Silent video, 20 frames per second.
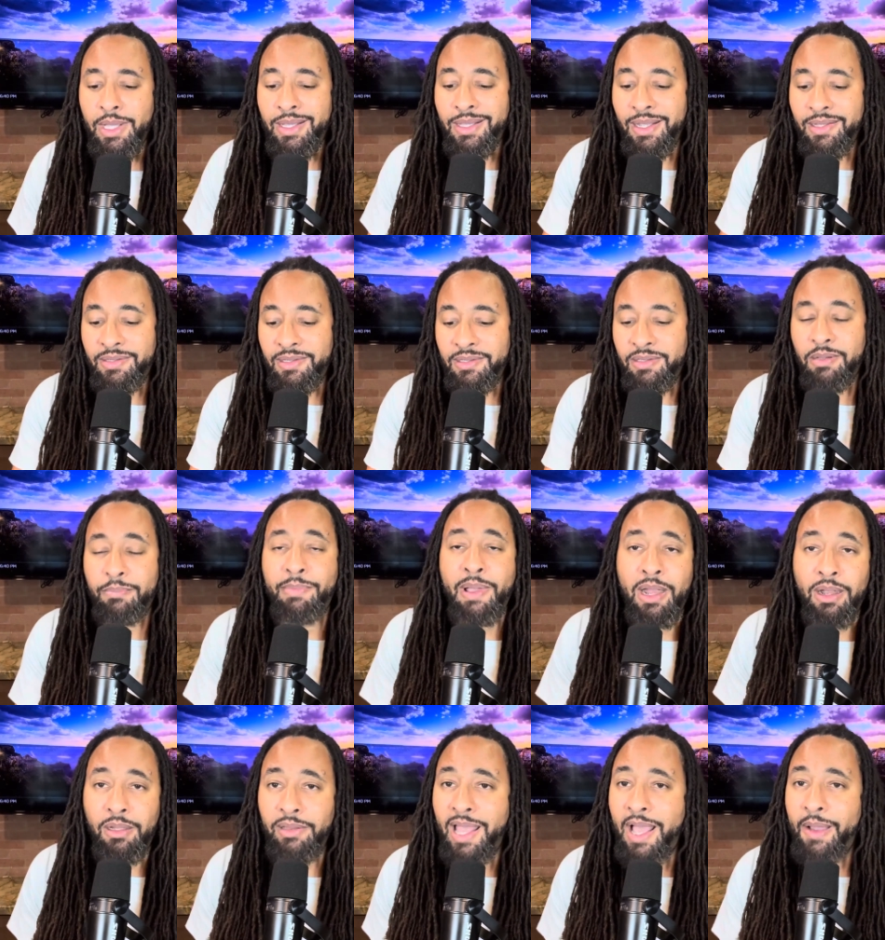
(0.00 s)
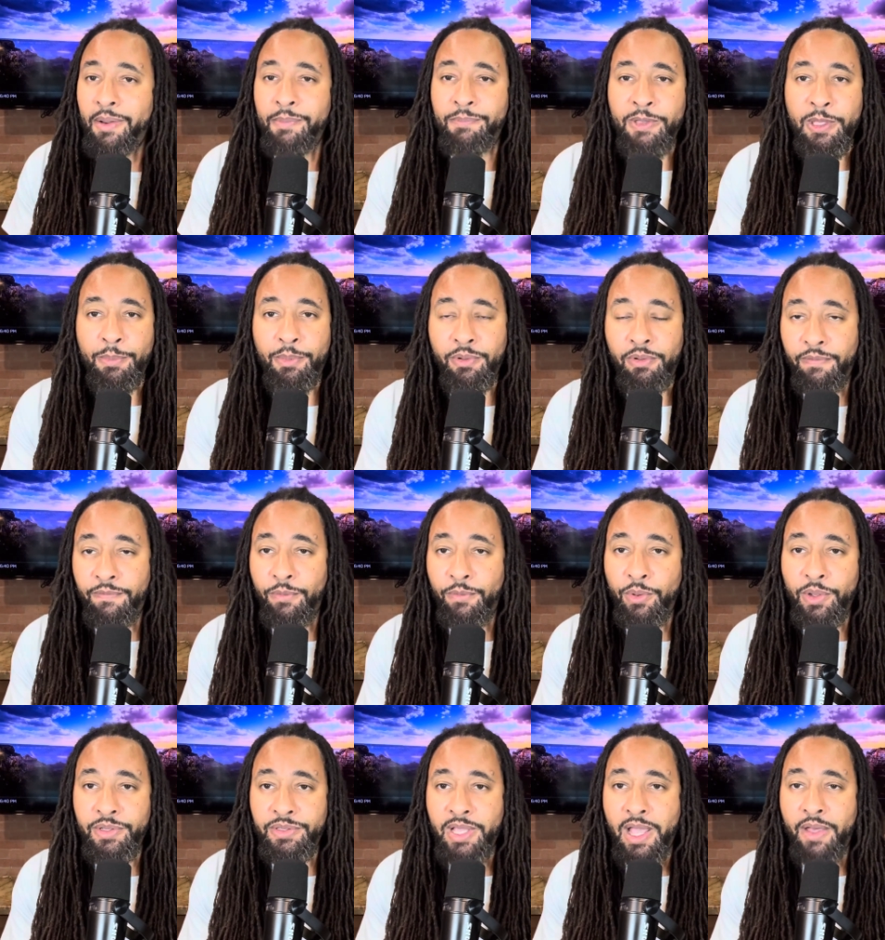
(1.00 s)
It's just about allowing people to
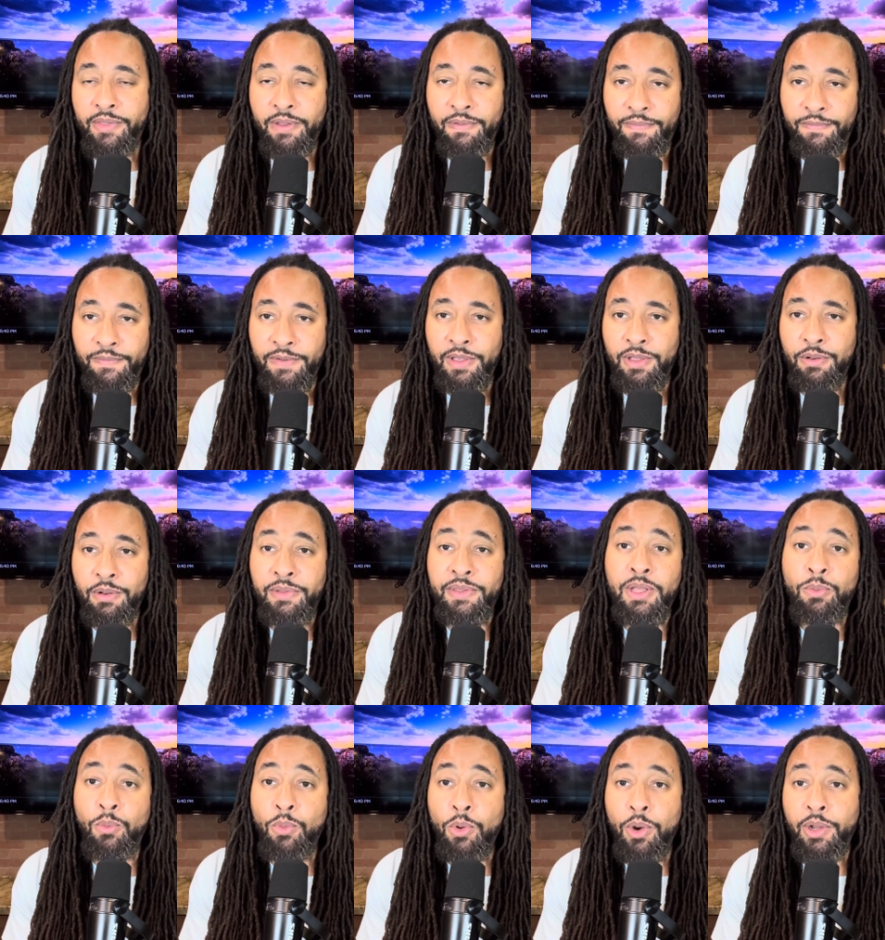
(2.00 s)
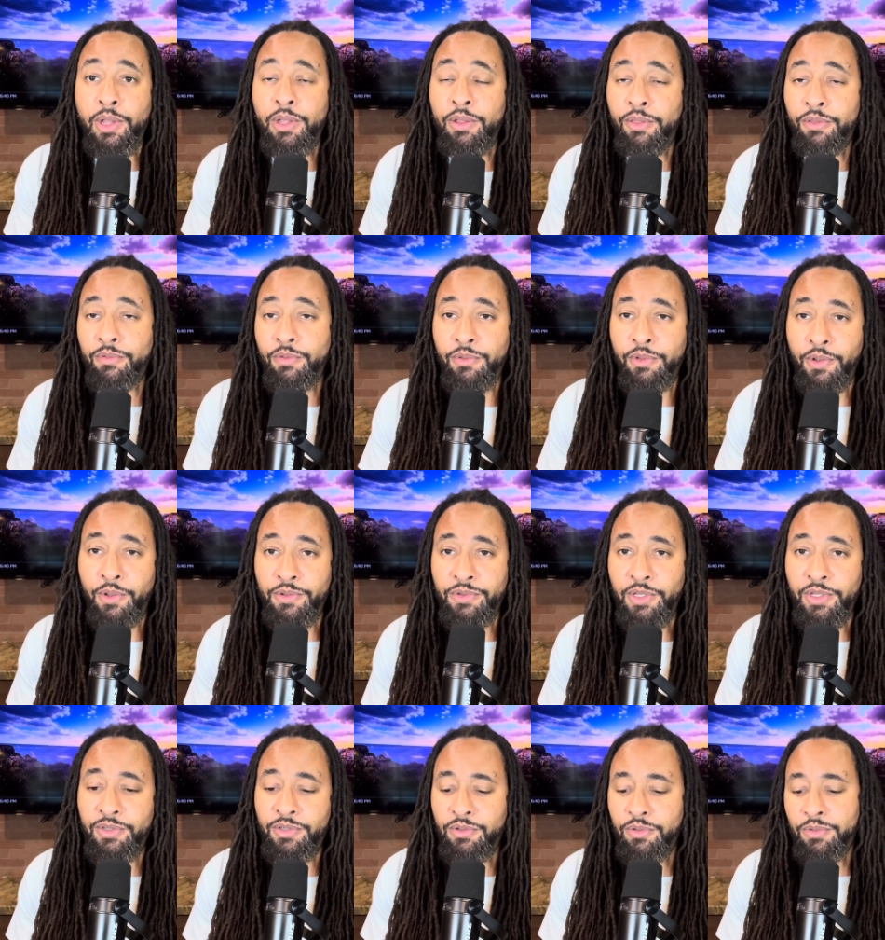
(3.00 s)
voice how they feel and then working through those
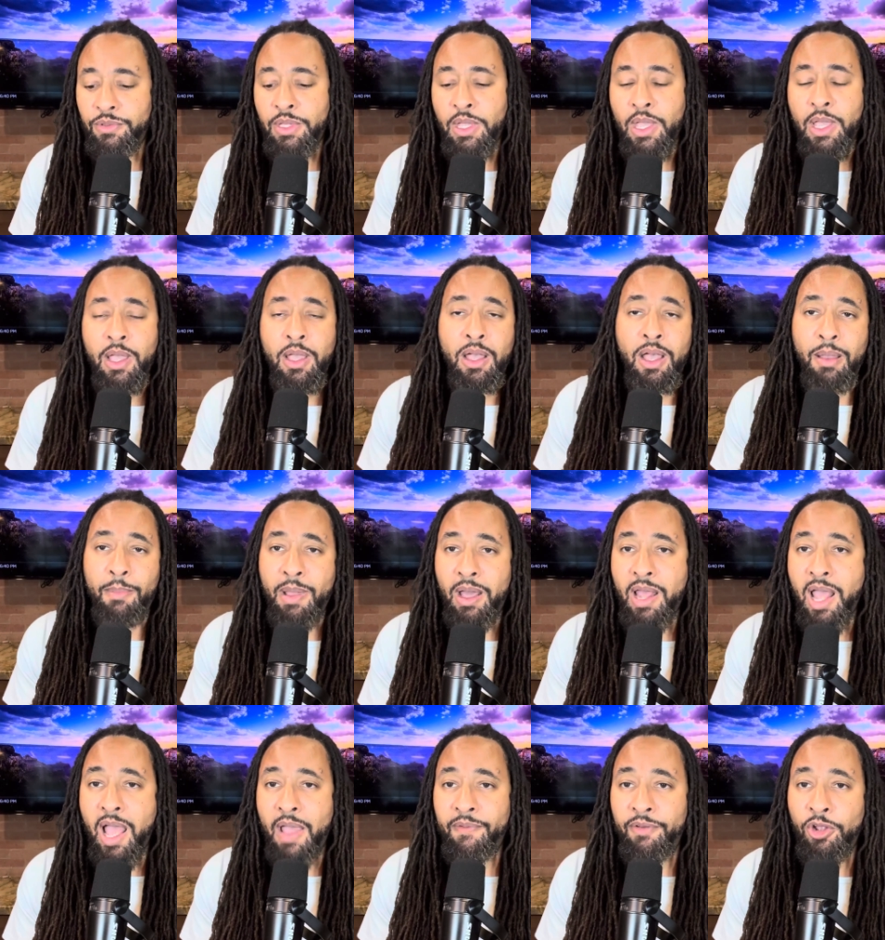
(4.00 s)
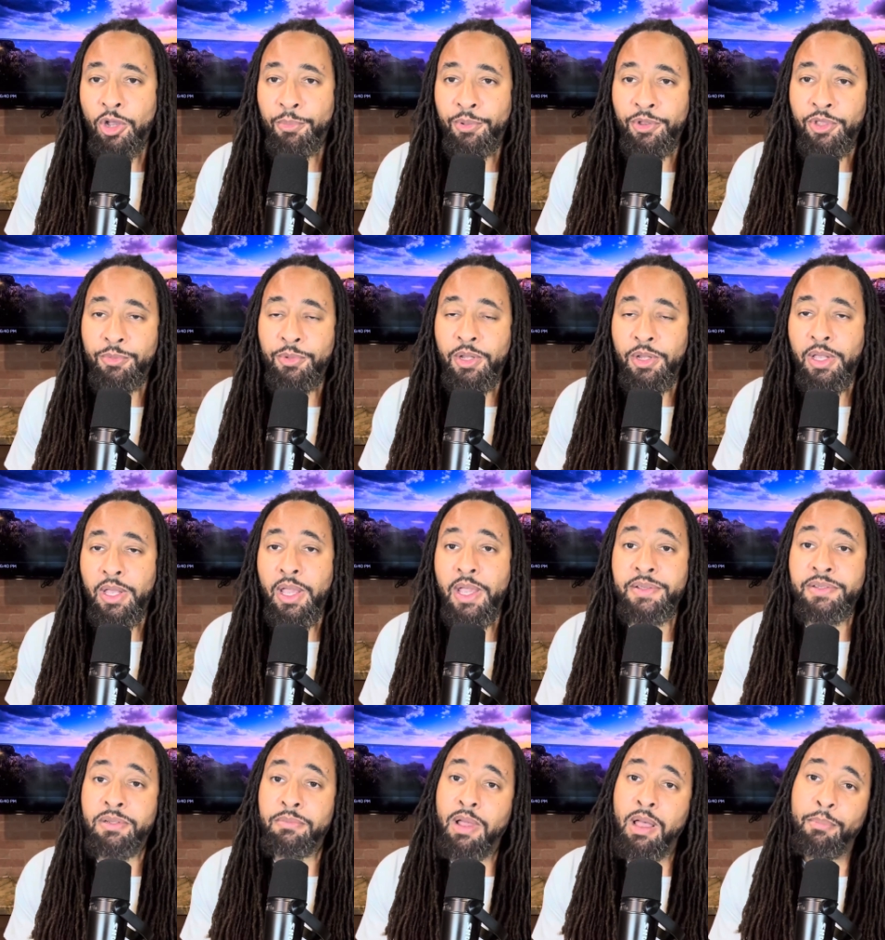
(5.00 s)
issues, about having open
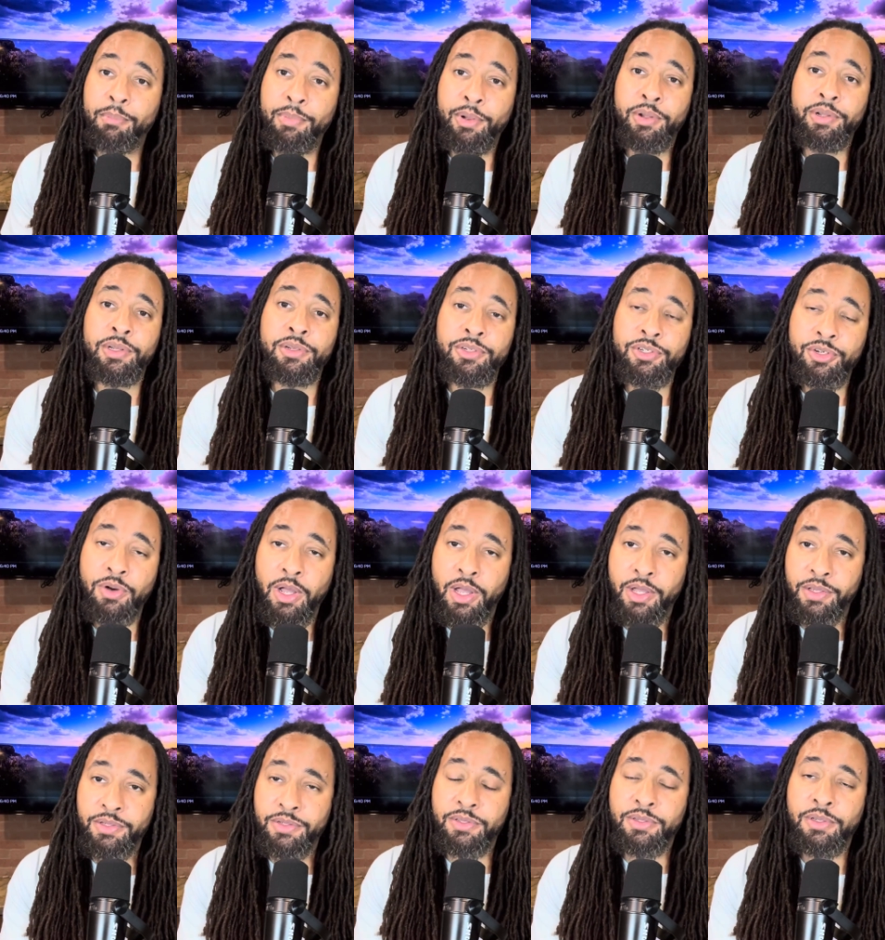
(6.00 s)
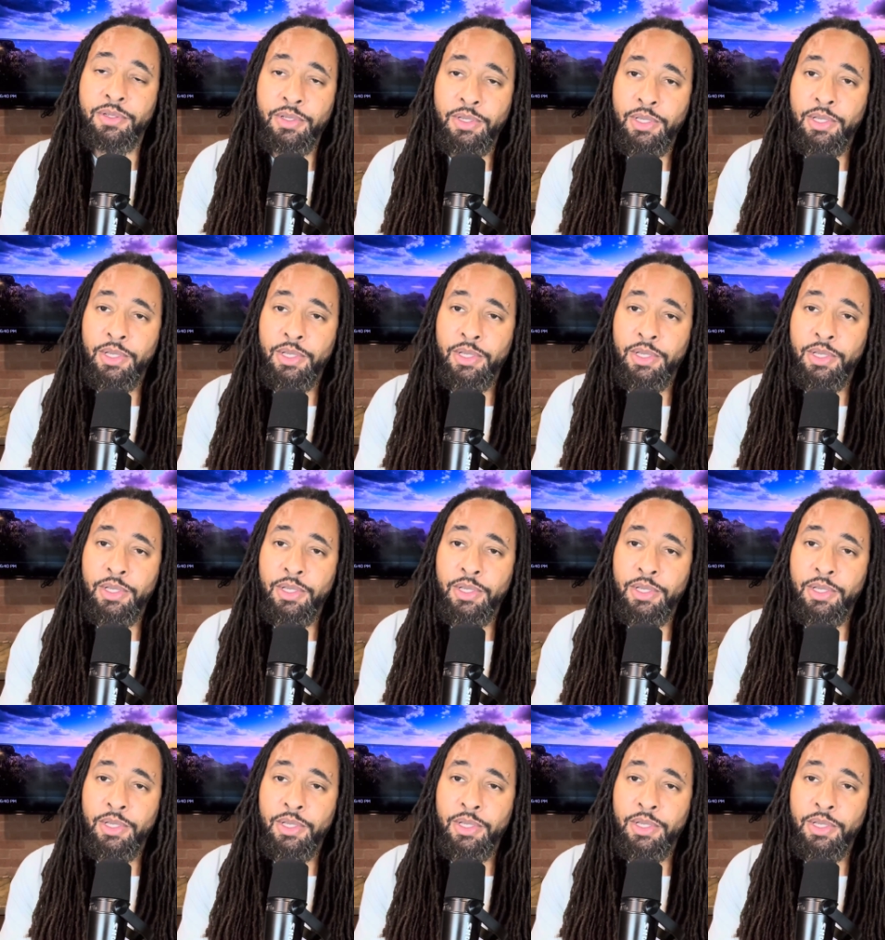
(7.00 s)
communication, about building trust.